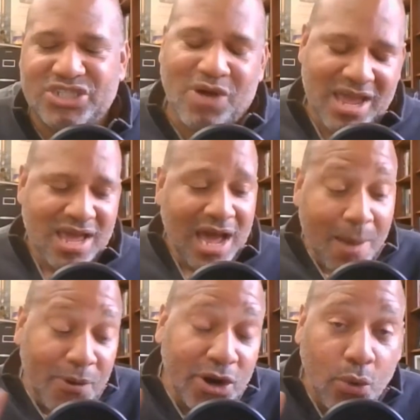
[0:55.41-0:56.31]
So I
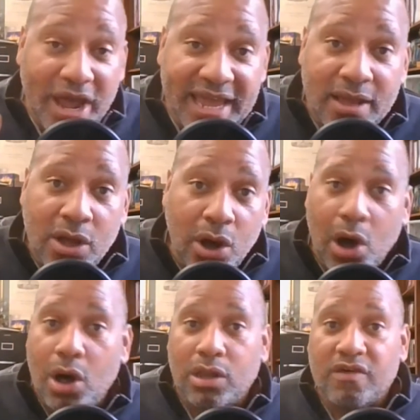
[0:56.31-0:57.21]
put away
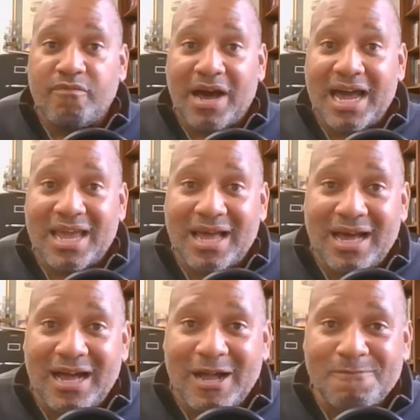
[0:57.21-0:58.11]
all of
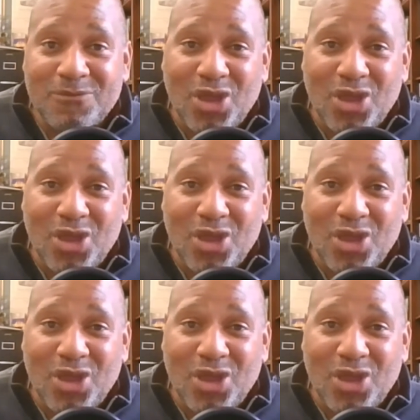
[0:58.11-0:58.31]
my